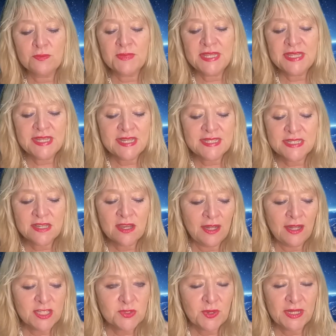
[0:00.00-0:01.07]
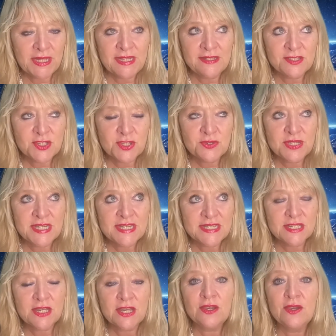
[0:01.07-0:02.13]
me years ago, like 22 years
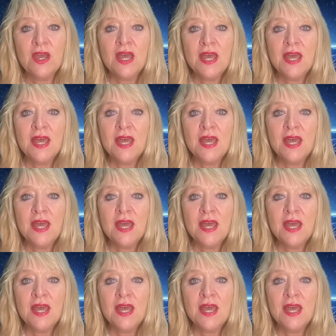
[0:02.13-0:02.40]
ago.